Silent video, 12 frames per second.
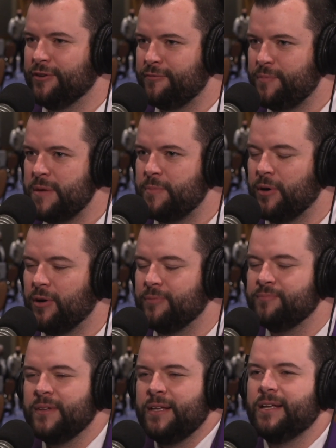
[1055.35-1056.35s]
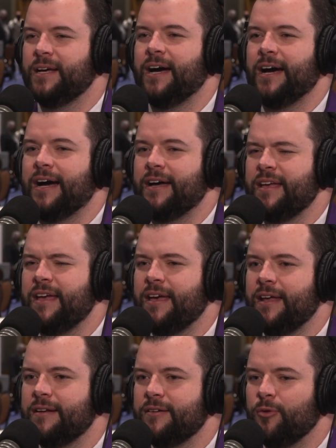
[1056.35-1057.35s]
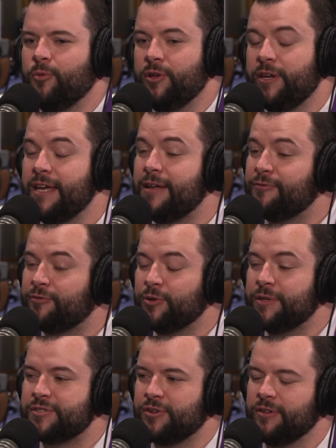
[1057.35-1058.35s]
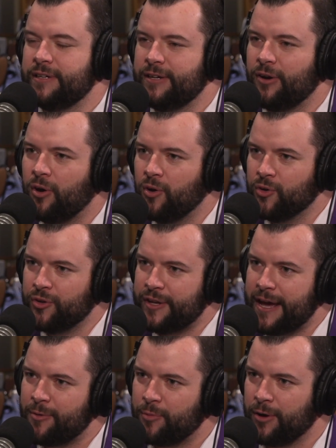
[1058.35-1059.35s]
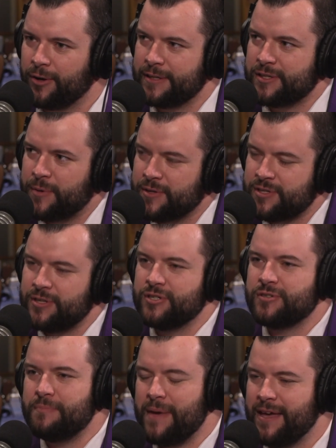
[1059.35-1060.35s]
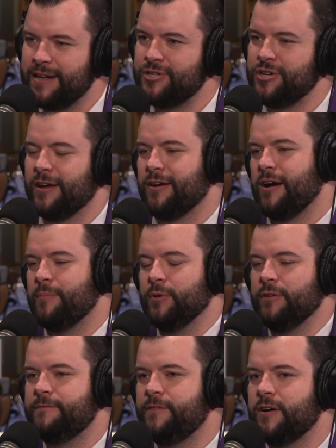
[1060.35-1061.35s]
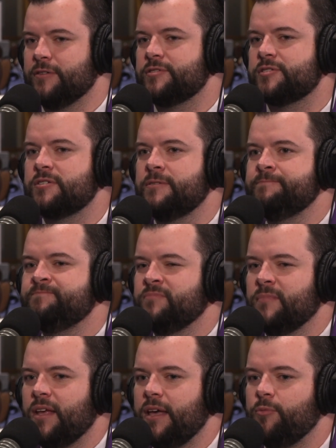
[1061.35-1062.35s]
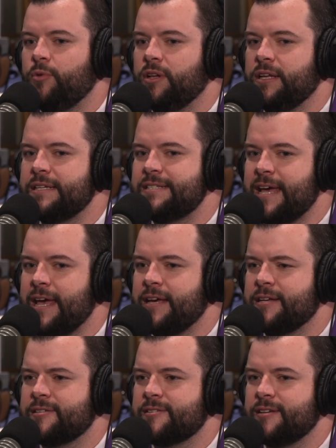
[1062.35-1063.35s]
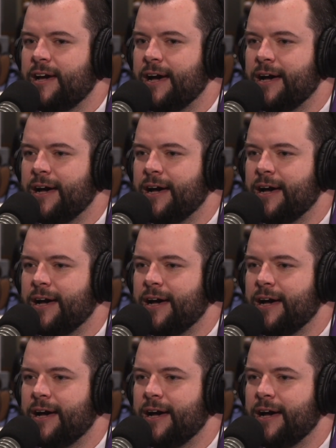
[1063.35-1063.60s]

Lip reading: of people, and really influence or lead a whole network as opposed to just managing a couple of folks, it really takes,